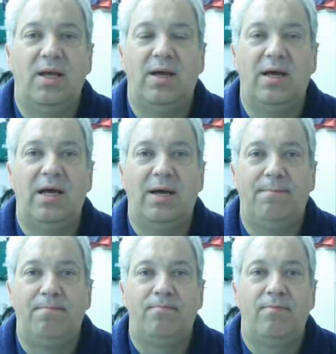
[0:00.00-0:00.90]

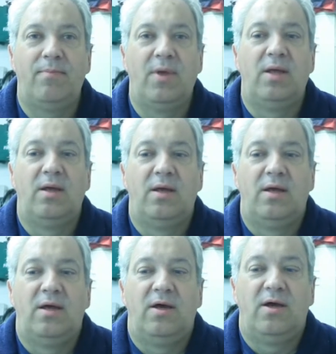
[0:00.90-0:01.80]

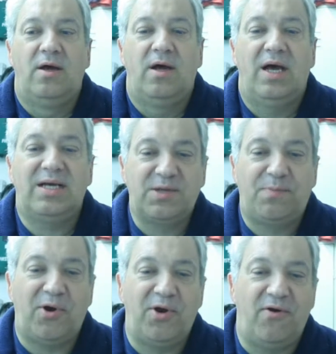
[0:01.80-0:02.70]
As
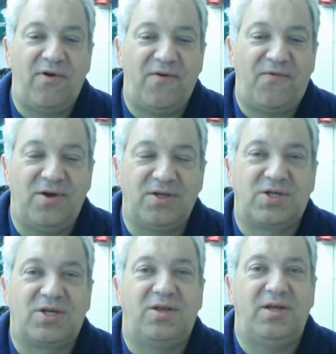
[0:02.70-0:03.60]
a point of
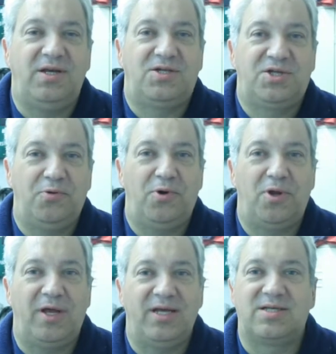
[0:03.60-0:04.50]
reference, the
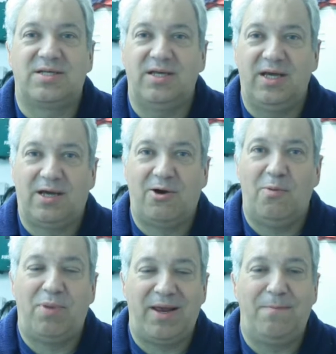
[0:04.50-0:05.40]
tool is the
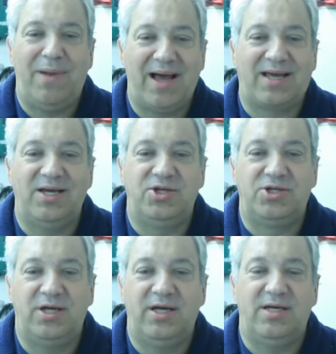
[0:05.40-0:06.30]
complete
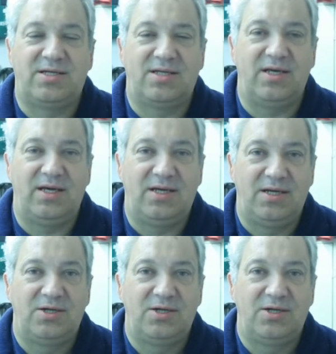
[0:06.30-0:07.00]
package. It is the